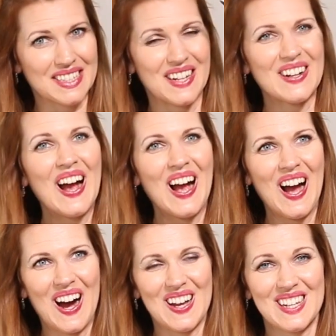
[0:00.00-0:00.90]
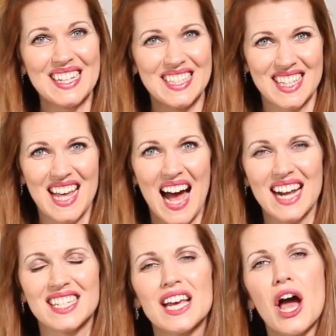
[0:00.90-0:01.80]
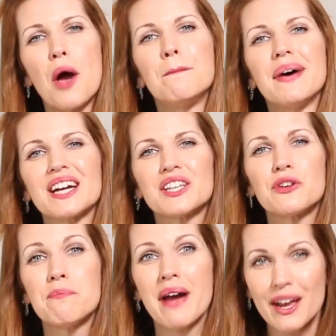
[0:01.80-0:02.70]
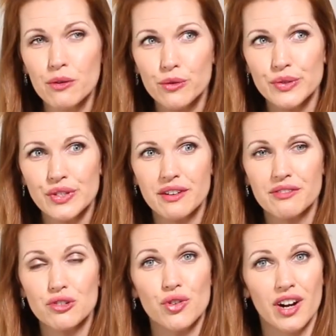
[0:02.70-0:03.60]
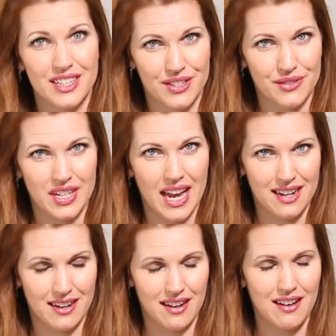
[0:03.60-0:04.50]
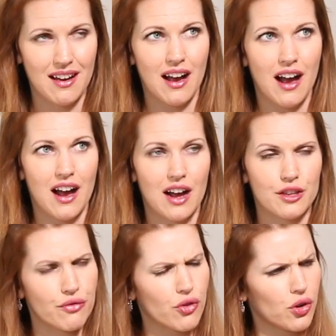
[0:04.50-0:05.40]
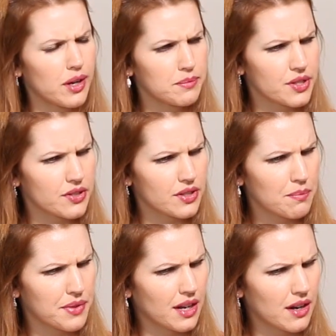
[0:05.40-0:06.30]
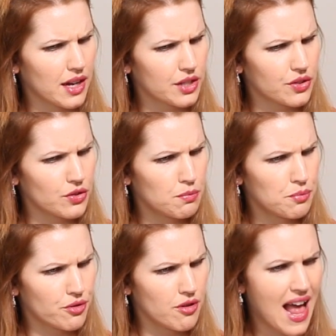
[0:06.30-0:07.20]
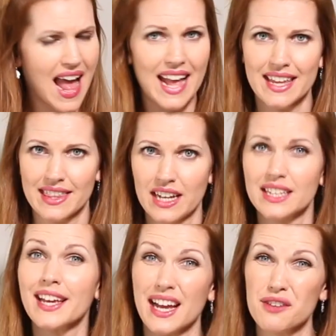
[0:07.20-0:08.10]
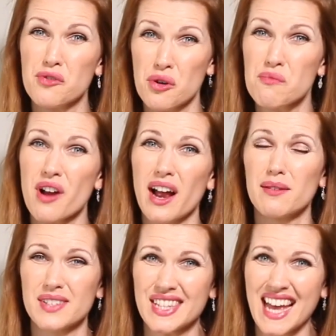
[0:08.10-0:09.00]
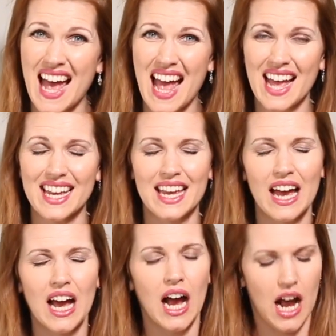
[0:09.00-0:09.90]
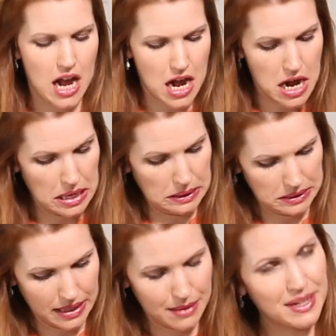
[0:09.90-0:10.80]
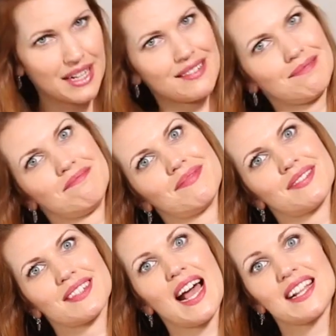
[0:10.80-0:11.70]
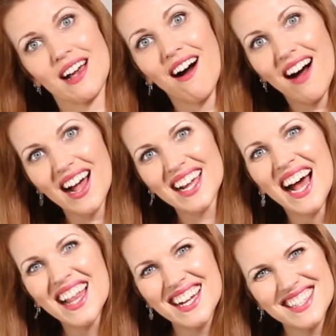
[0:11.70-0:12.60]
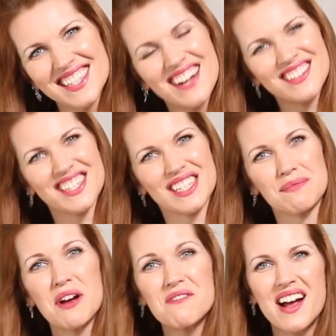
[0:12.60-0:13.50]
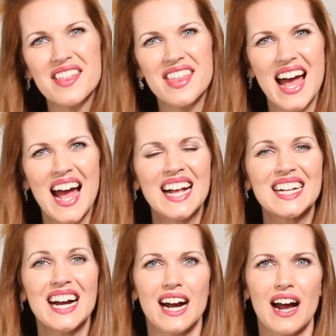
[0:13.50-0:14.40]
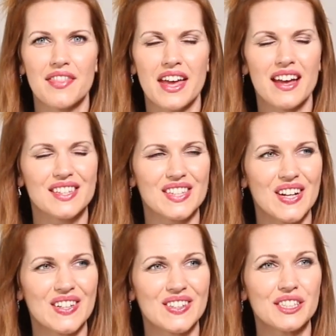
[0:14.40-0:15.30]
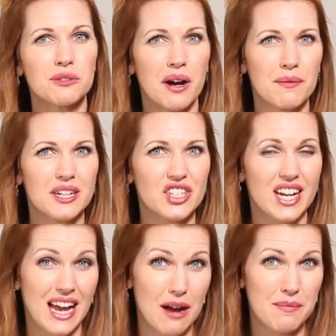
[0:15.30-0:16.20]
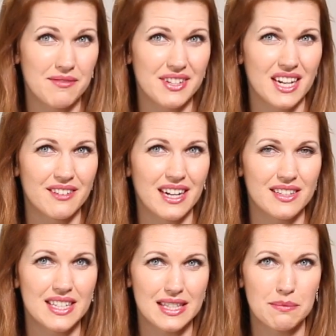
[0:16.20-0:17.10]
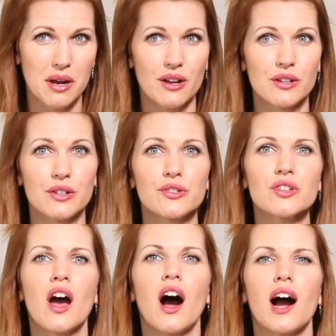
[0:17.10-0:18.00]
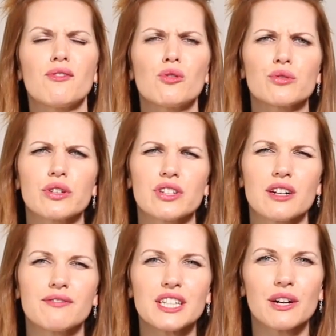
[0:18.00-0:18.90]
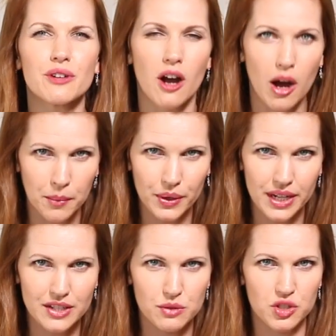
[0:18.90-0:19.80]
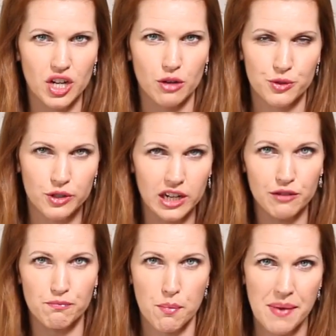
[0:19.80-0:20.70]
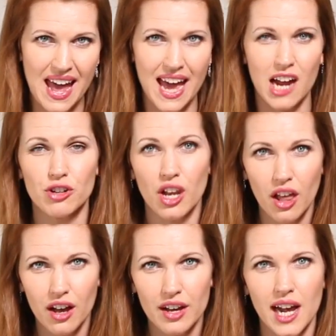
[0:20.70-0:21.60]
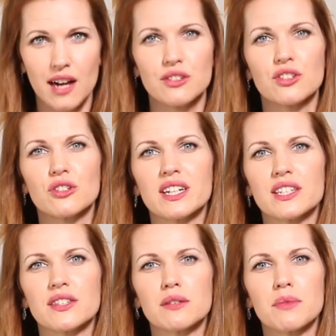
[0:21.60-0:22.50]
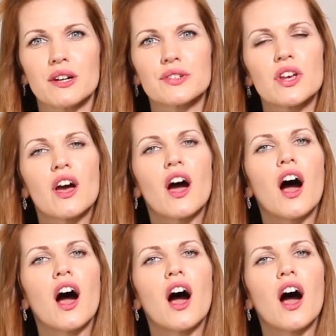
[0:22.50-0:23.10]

So I'll link to that. But you may also, if you're trying this on tenor, you've gone up to something like super A then. Yeah, you've gone right up to the A. I mean, that's high. That's an altissimo right there. So you might want to check out my video on altissimos. I've also done a video on harmonics, which helps you kind of prepare and learn how to do altissimos.